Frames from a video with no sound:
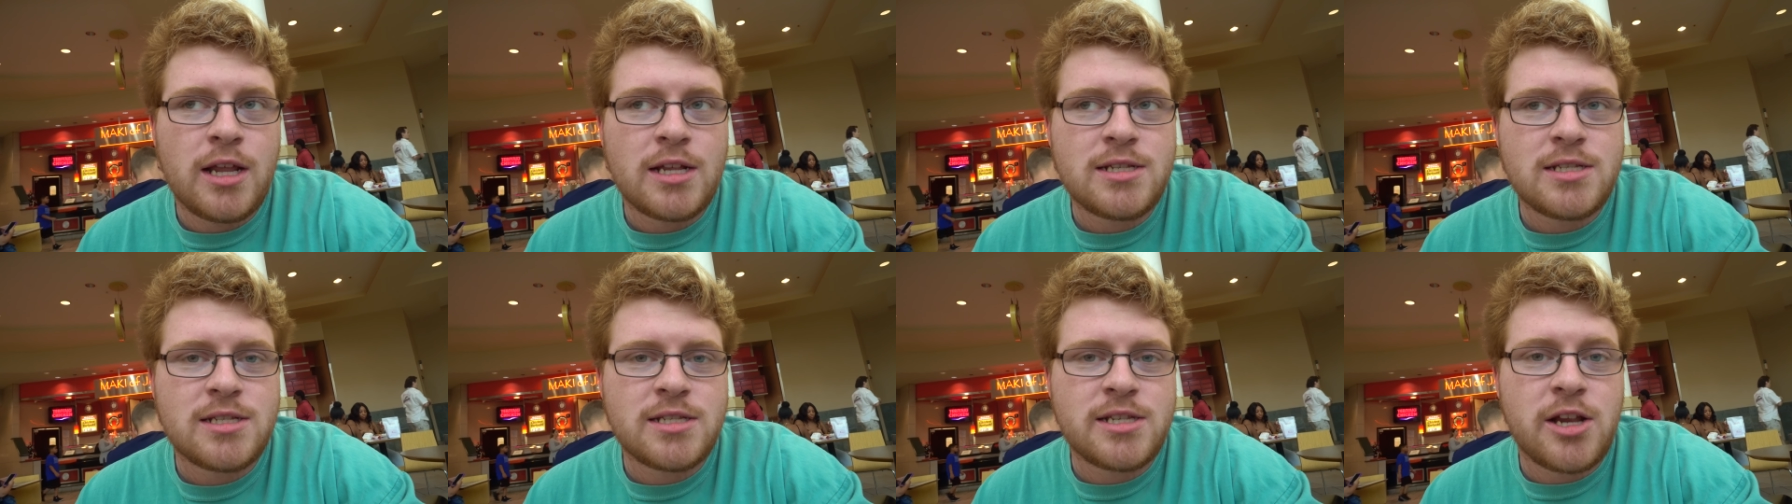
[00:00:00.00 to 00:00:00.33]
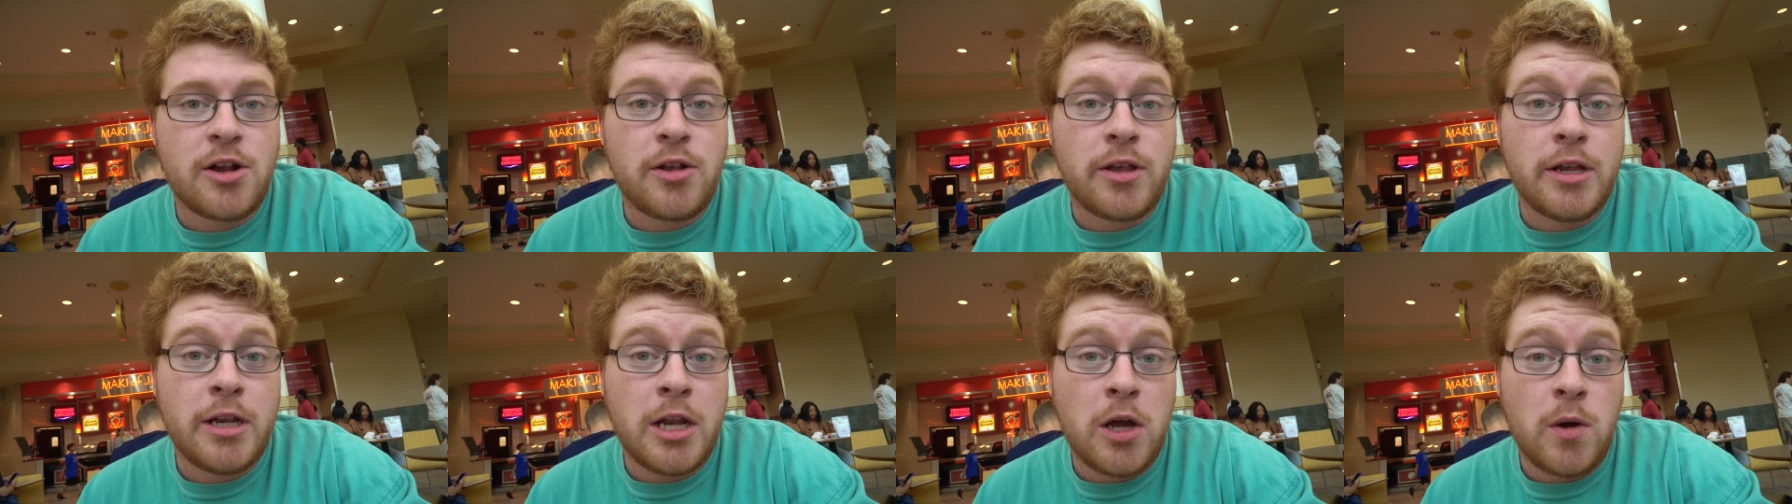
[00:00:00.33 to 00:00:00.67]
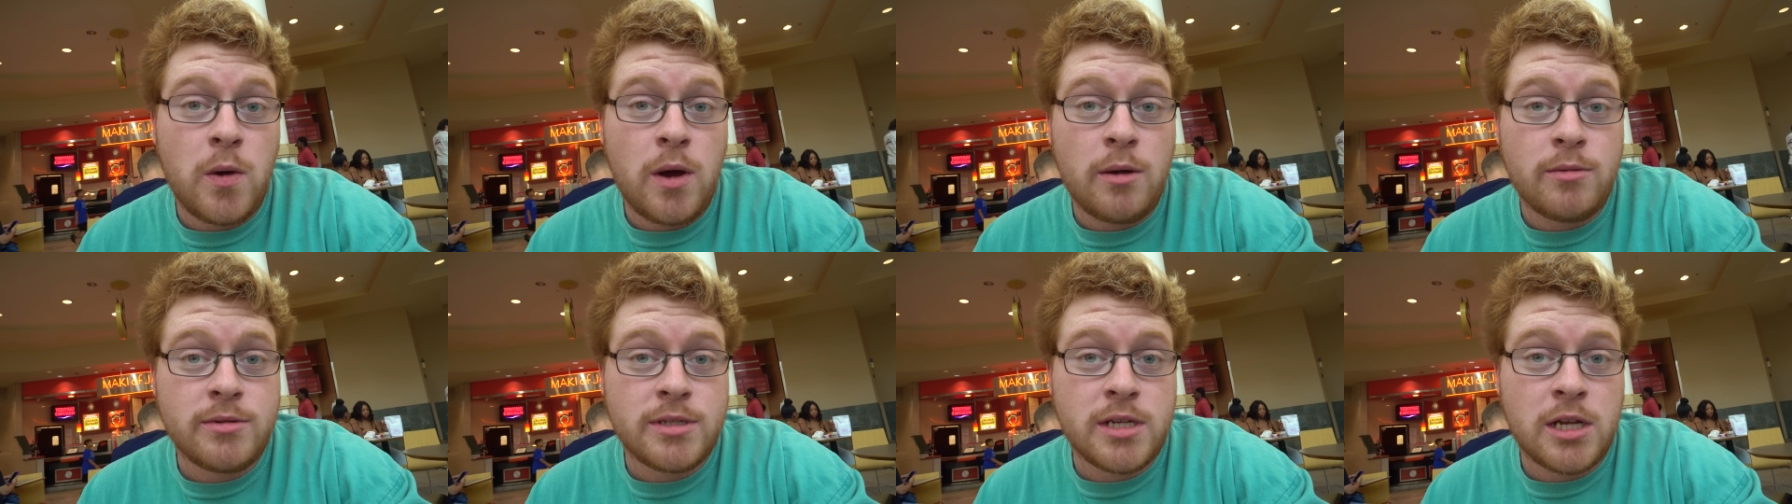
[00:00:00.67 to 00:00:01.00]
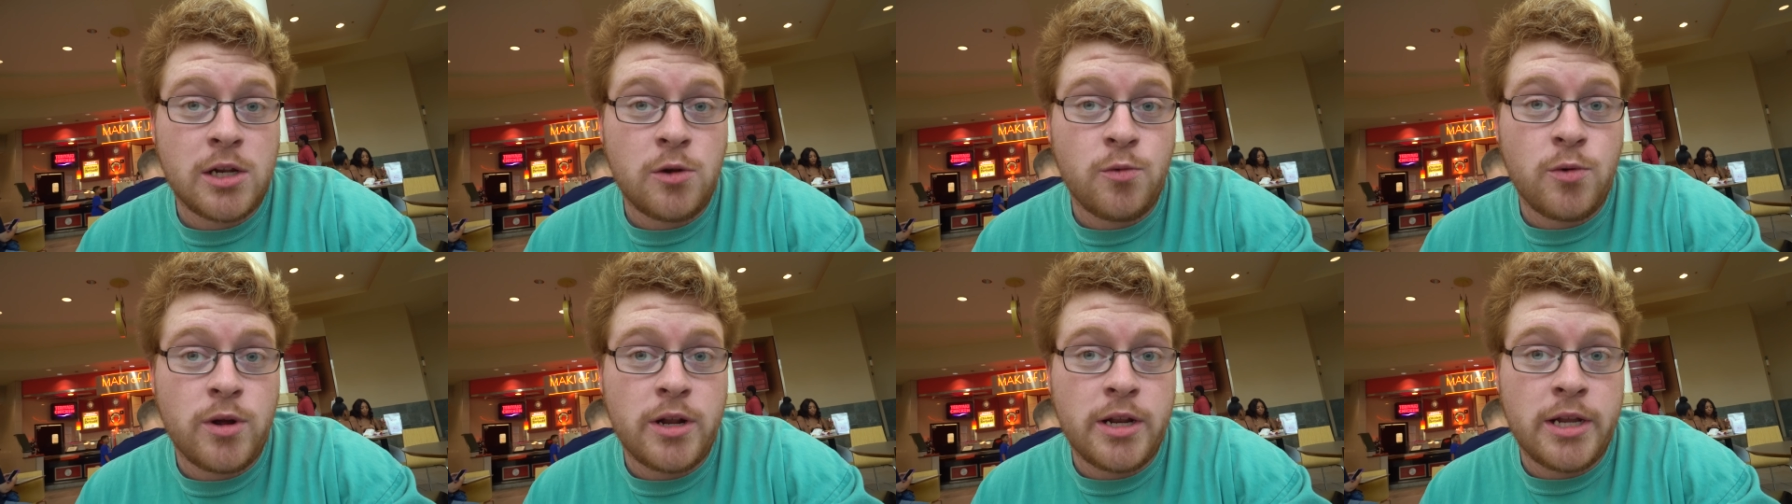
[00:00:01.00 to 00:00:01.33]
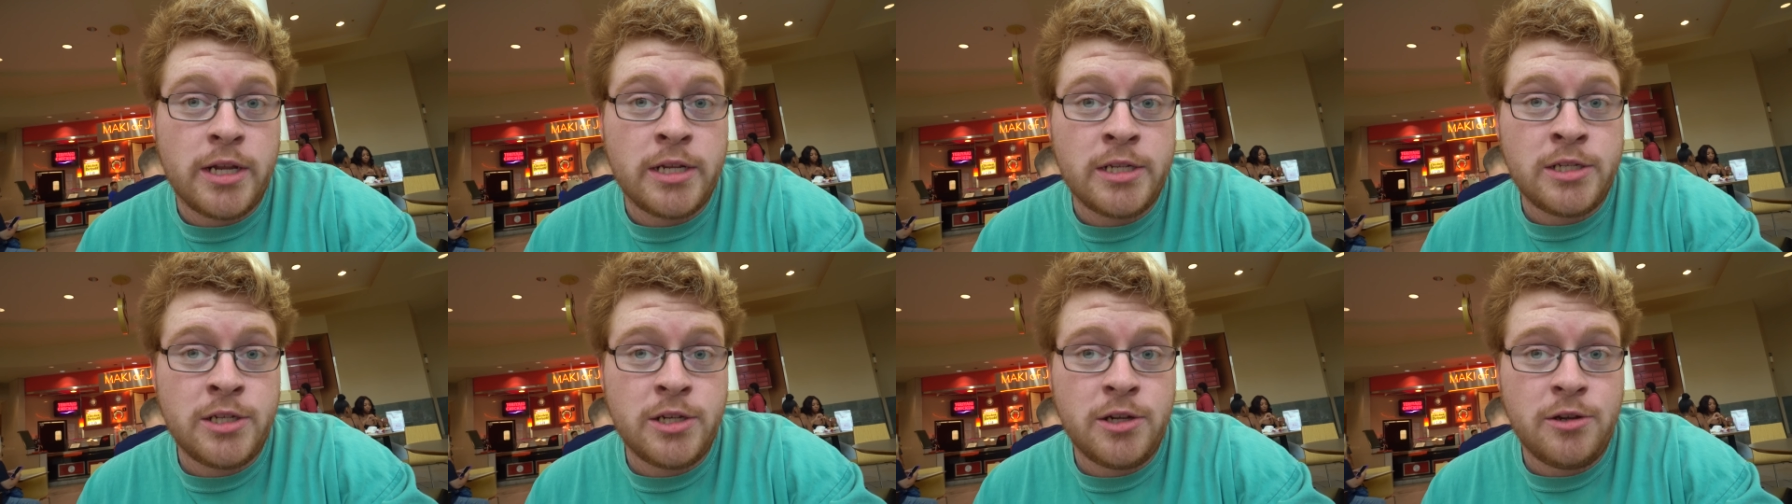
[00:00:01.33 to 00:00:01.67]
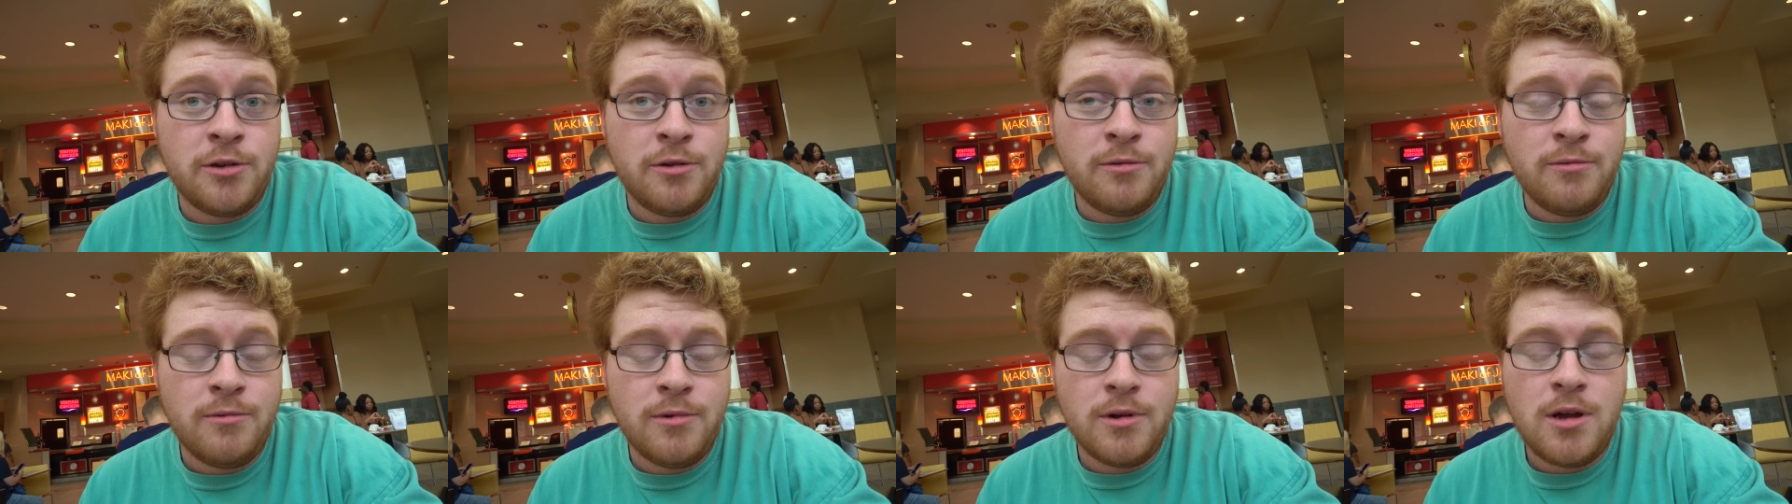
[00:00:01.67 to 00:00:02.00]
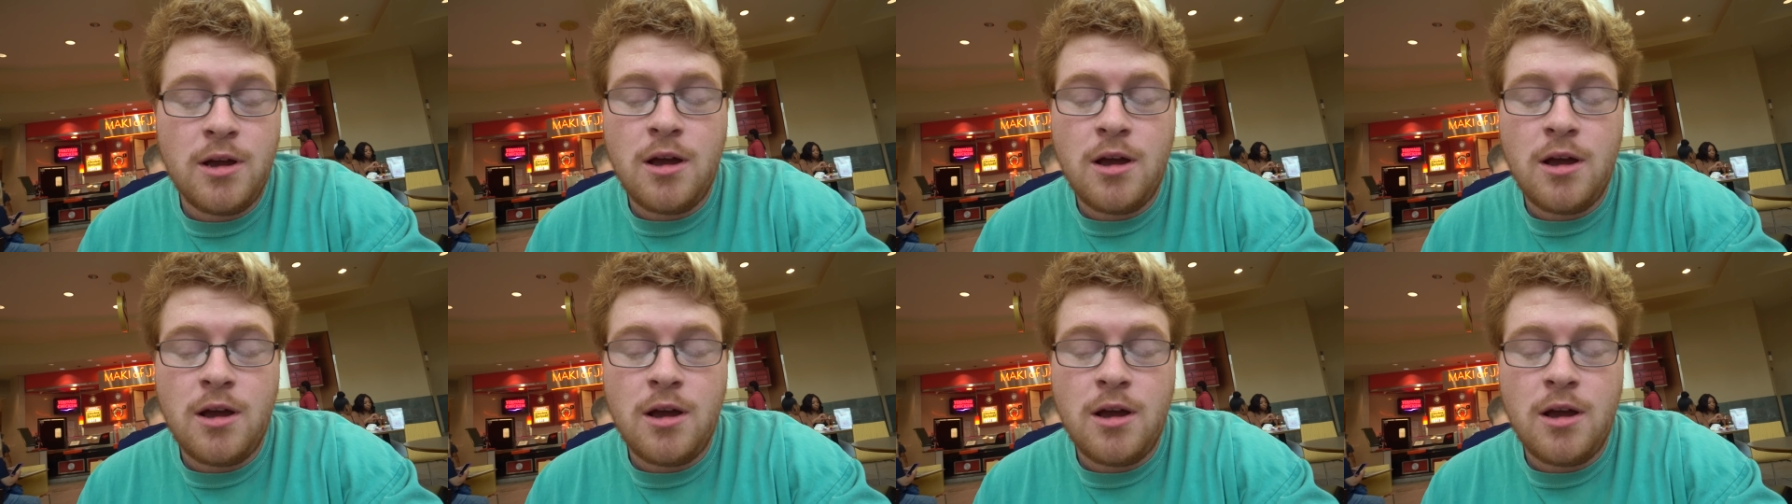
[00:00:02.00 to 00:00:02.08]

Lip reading: necessarily know I was gonna run into.